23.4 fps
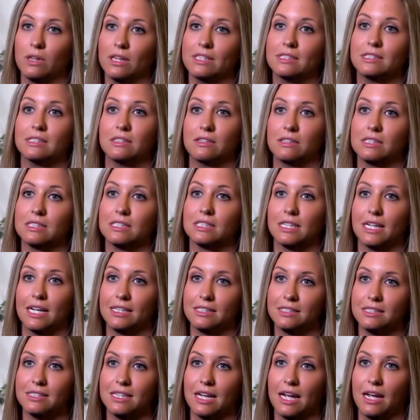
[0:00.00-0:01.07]
really seriously
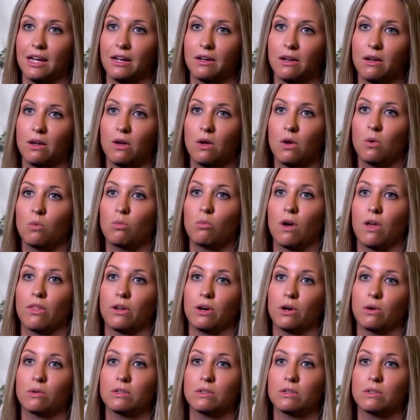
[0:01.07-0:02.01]
at stake, whether